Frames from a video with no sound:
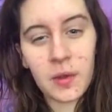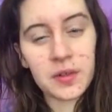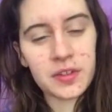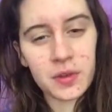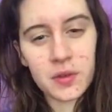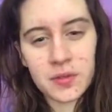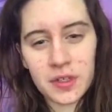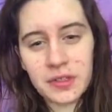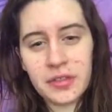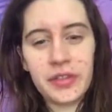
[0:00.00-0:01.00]
soul
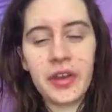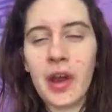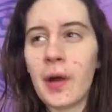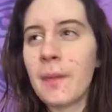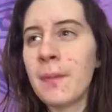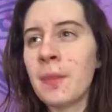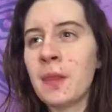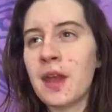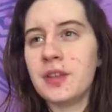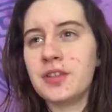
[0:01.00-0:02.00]
searchers,
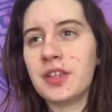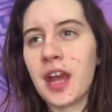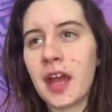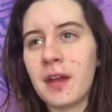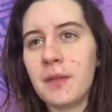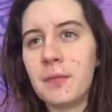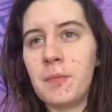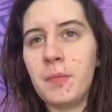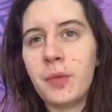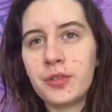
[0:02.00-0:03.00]
and she
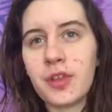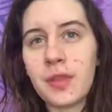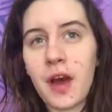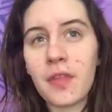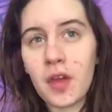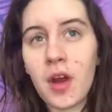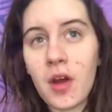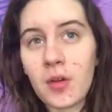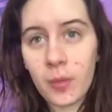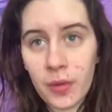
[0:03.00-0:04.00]
thought that,
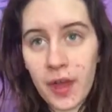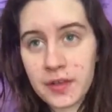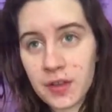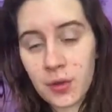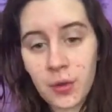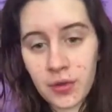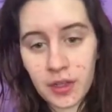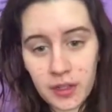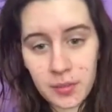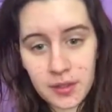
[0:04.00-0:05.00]
oh well, that's the cool
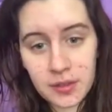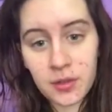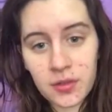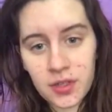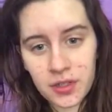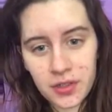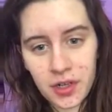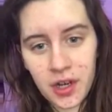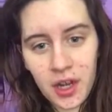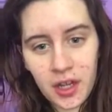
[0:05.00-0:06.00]
thing to be a soul
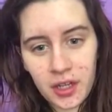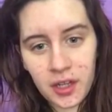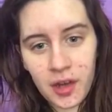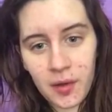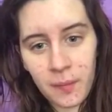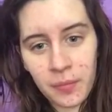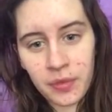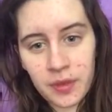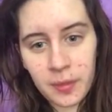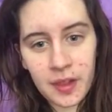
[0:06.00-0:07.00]
searcher,
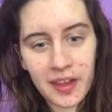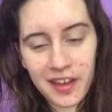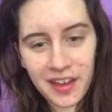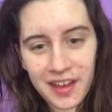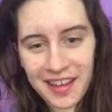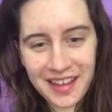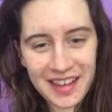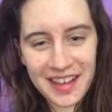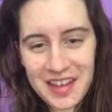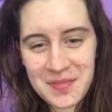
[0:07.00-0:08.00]
to be like a
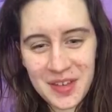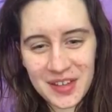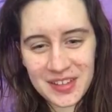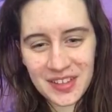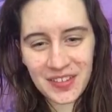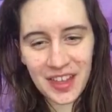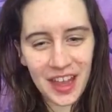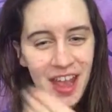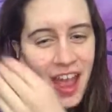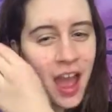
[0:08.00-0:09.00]
hippie or
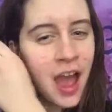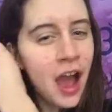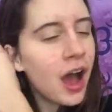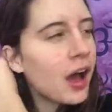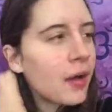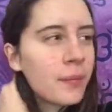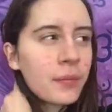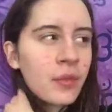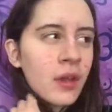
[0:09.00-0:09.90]
something. Um,